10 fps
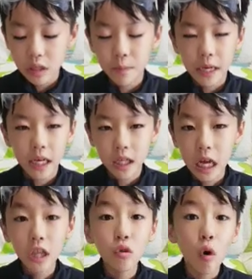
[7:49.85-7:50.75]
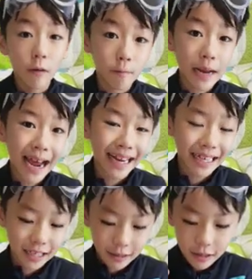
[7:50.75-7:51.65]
to be the dwarf planet.